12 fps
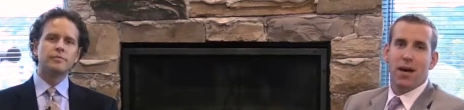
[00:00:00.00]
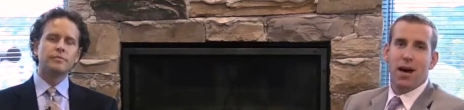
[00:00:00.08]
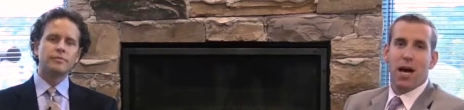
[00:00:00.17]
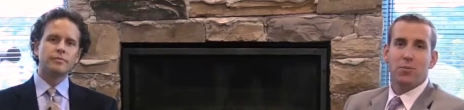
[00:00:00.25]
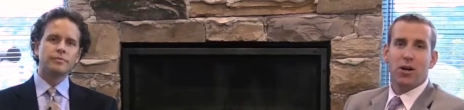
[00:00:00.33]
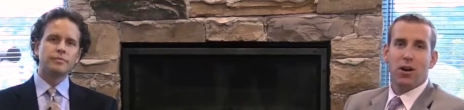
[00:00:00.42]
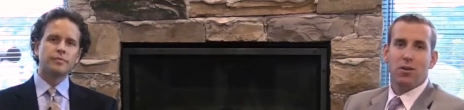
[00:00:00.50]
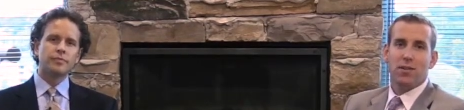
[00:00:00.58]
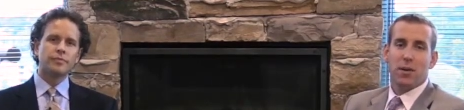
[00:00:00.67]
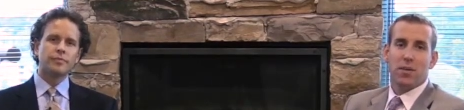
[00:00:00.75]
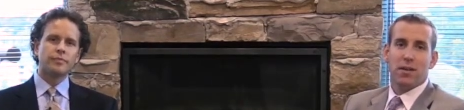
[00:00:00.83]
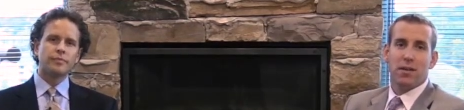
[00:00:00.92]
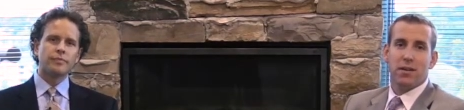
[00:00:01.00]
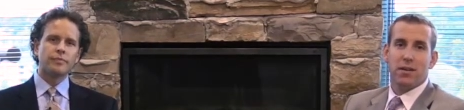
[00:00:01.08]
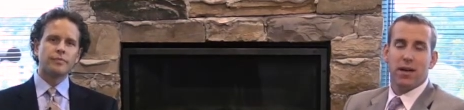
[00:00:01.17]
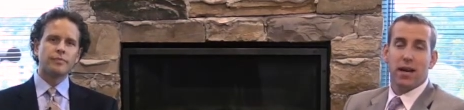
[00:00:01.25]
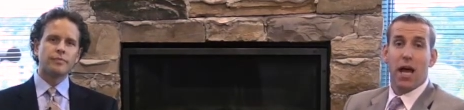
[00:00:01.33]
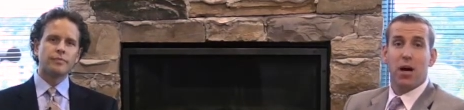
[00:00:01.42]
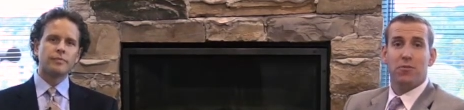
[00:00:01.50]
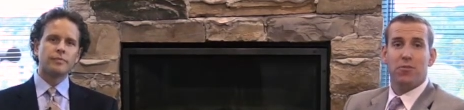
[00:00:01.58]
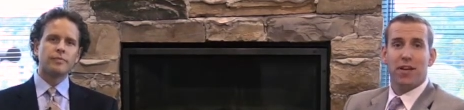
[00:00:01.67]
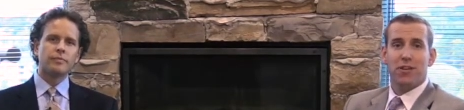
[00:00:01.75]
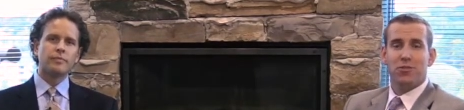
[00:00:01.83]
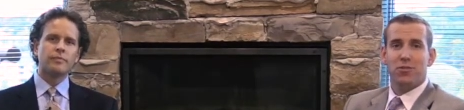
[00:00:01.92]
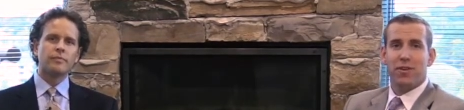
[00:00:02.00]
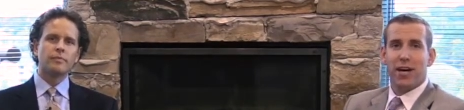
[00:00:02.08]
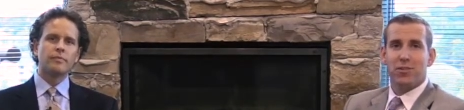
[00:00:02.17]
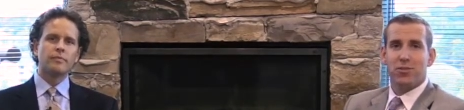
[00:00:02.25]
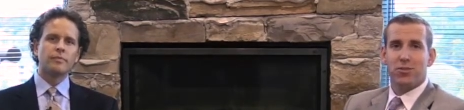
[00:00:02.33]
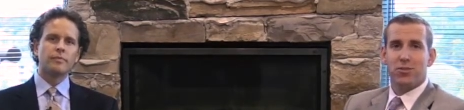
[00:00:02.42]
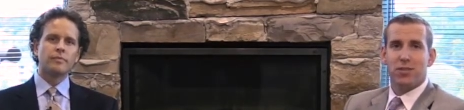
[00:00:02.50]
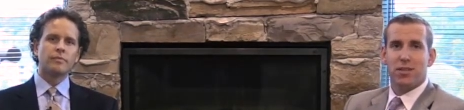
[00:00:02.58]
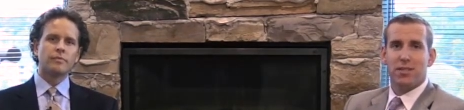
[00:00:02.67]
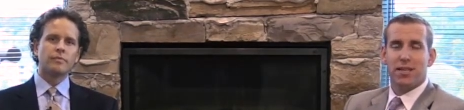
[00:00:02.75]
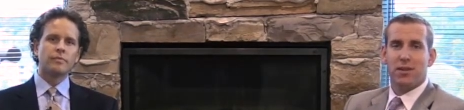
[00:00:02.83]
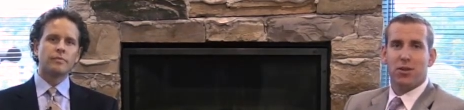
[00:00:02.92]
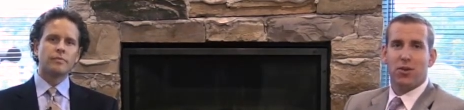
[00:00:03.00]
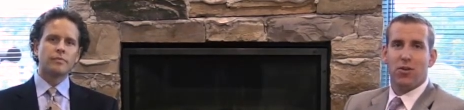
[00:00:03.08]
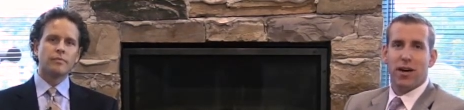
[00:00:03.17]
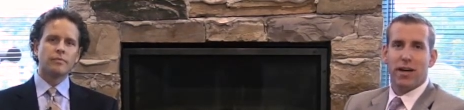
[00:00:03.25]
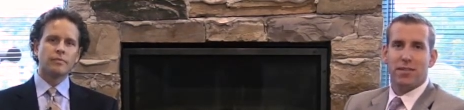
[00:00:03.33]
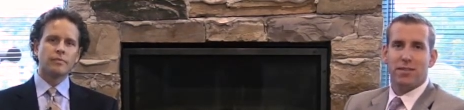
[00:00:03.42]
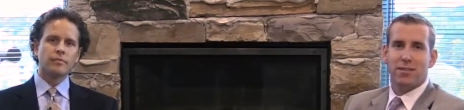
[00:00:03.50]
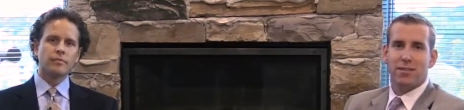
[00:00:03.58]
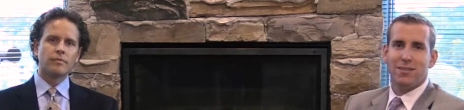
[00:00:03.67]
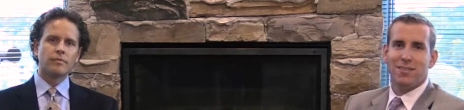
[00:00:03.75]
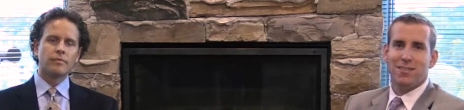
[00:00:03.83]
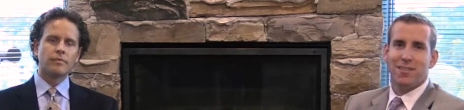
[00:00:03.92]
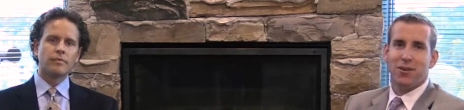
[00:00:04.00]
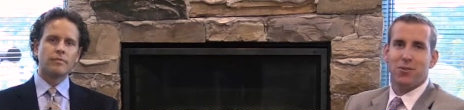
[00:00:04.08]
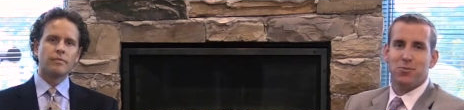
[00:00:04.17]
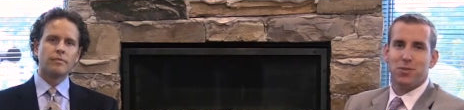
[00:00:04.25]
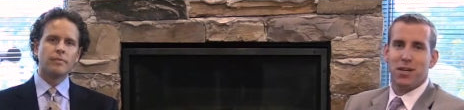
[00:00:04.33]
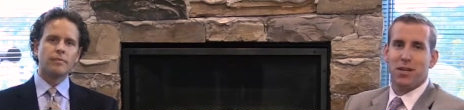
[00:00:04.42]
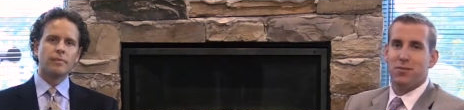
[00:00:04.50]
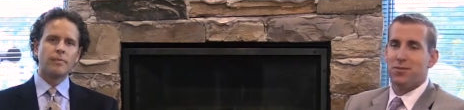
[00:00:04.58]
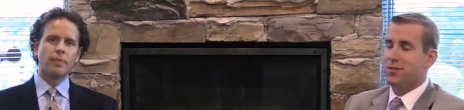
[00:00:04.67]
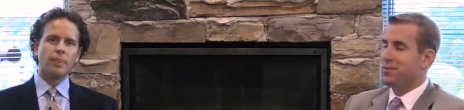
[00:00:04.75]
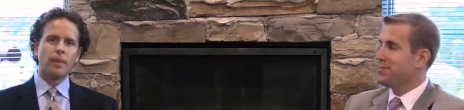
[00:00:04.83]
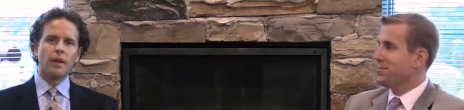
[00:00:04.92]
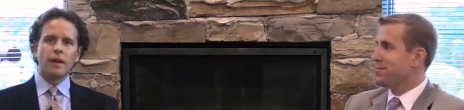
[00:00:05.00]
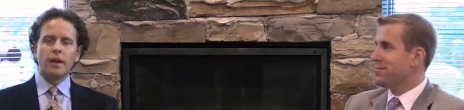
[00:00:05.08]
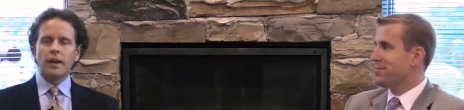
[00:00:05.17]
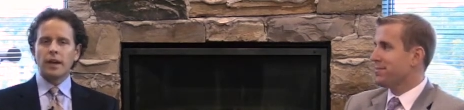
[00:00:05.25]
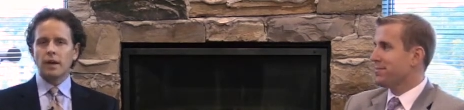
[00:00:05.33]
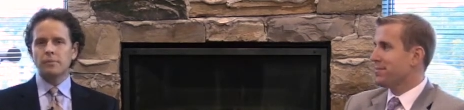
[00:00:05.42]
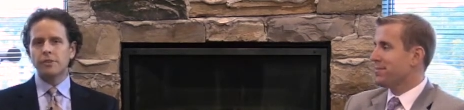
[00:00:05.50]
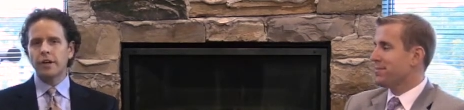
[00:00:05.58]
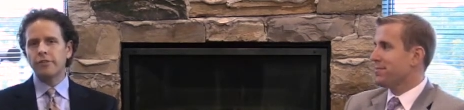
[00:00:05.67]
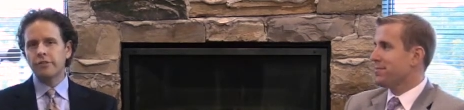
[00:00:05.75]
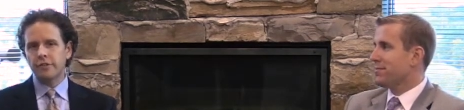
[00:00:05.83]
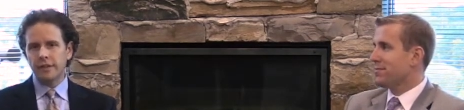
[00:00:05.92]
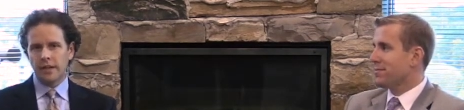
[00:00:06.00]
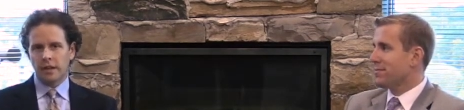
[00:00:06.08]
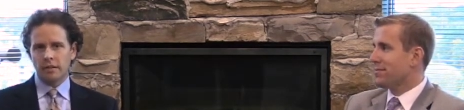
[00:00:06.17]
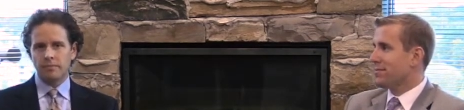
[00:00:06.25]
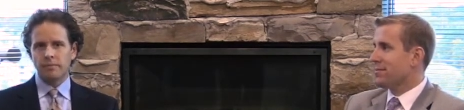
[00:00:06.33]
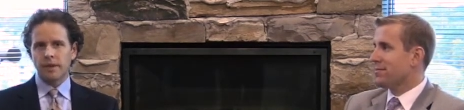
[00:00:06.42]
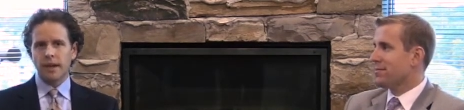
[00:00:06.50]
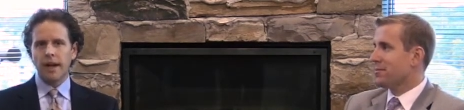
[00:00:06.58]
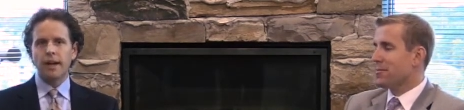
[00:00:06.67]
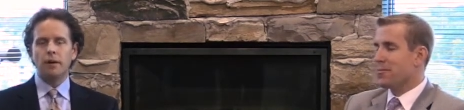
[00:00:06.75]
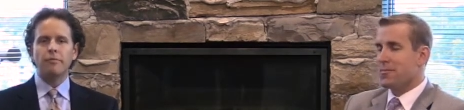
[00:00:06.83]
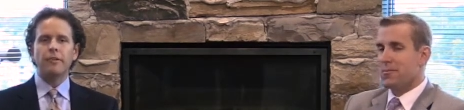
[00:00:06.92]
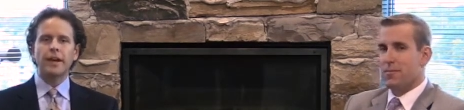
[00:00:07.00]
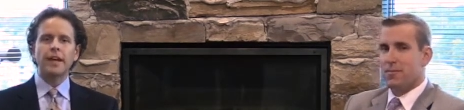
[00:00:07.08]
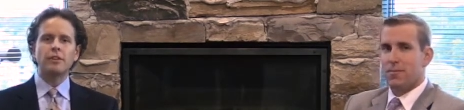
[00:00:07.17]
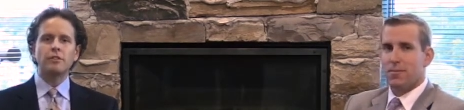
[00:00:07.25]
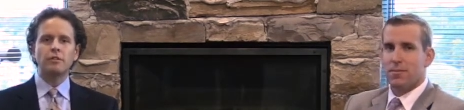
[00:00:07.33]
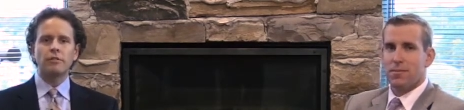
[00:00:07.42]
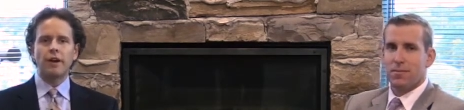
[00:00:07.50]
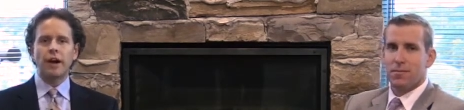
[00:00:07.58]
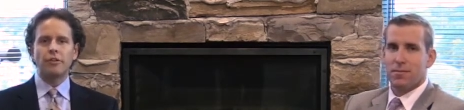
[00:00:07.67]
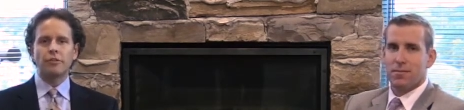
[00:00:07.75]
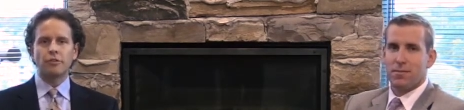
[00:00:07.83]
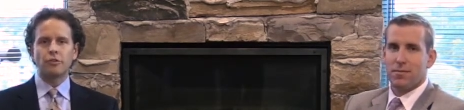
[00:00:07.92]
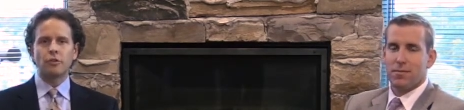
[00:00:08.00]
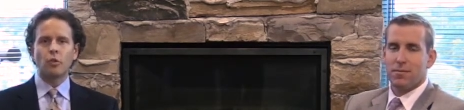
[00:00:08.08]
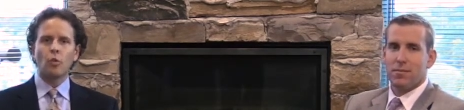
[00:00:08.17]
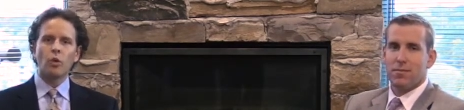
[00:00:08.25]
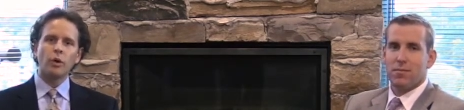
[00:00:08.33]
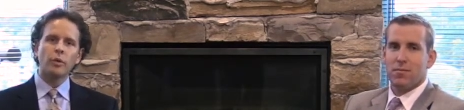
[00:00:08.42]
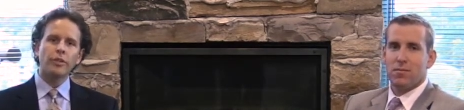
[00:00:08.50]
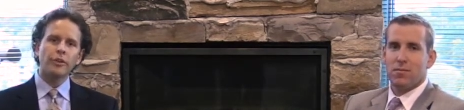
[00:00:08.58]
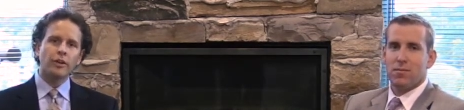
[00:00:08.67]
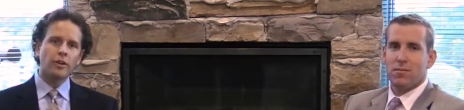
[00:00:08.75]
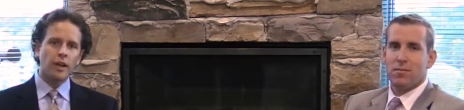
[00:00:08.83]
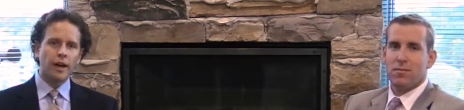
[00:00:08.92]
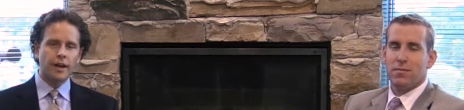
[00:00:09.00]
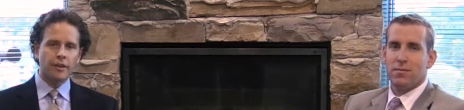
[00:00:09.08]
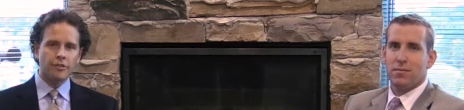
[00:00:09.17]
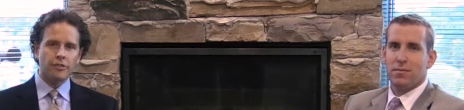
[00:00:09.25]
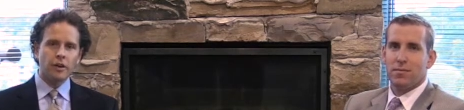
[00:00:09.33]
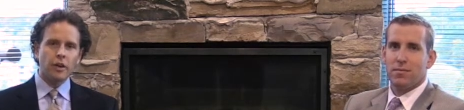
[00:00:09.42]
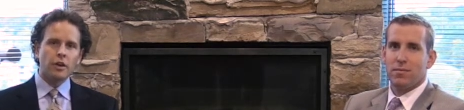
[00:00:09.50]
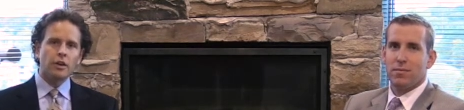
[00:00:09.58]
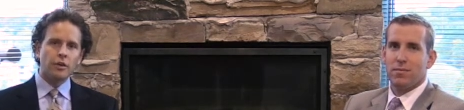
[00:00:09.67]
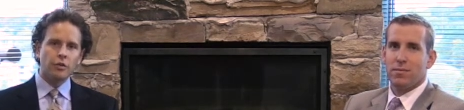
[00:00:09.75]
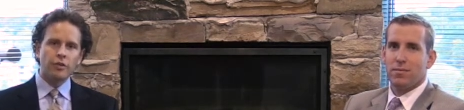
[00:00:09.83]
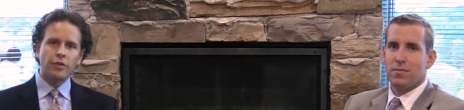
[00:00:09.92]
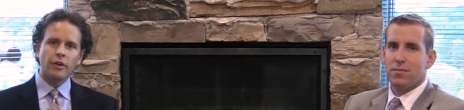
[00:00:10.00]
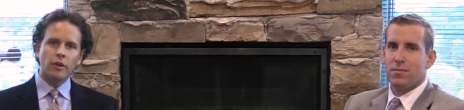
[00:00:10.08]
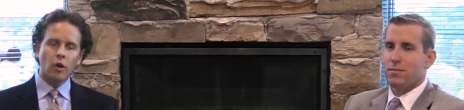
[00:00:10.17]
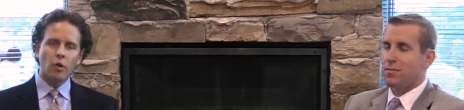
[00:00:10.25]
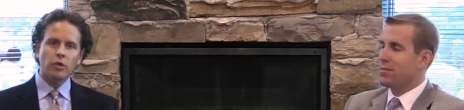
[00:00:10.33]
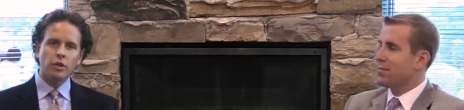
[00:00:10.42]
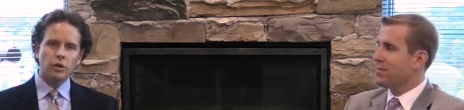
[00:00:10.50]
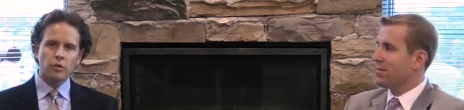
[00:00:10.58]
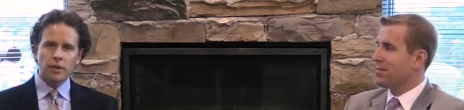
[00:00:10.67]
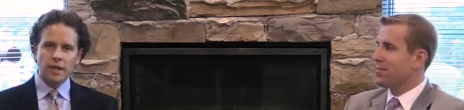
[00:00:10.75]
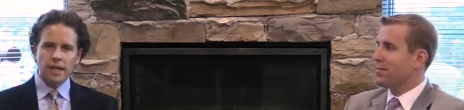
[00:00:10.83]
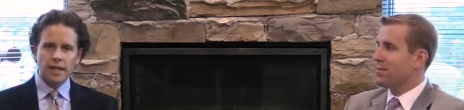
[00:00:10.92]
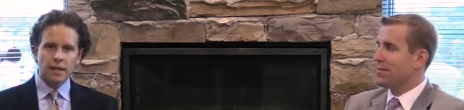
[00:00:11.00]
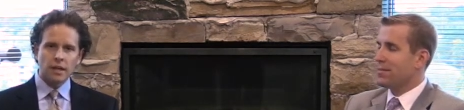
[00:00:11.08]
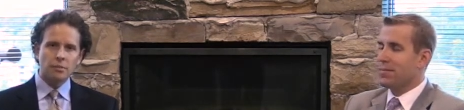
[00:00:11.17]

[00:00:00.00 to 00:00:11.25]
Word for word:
Speaker 1: I'm Carl Detman, and I help financial advisors to get their clients to sell themselves.
Speaker 2: And I'm Jason Tiedek, and I help financial advisors work with their clients using their own unique